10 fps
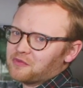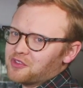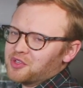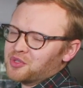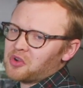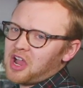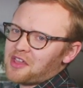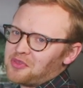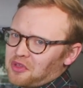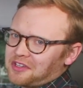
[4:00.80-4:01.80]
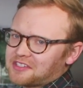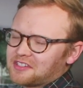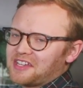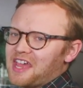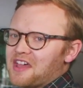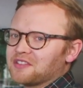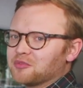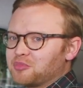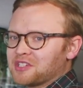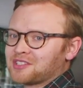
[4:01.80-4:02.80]
of the new i thirty sedan,
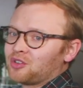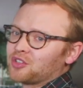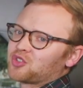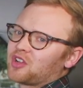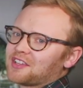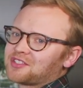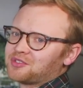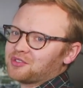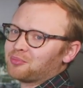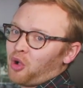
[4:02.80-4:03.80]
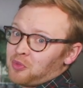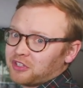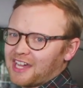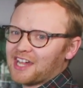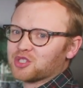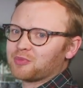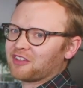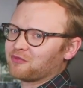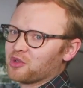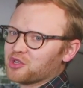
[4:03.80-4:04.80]
the biggest contrast to the popular
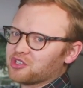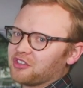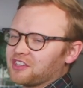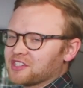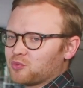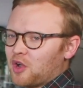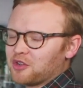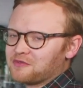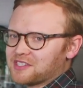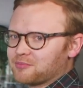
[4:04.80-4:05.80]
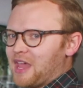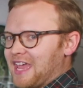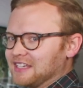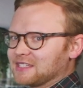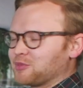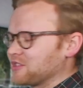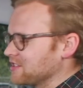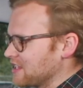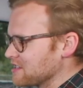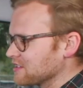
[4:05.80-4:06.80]
hatchback version is one of space,
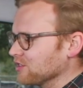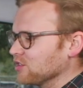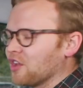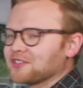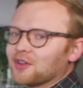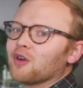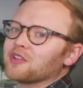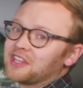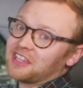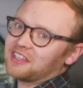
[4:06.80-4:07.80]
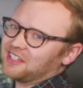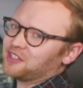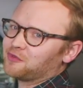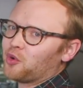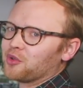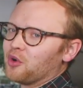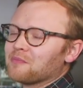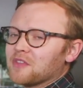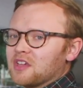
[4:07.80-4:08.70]
because there's lots of it here in the four-door.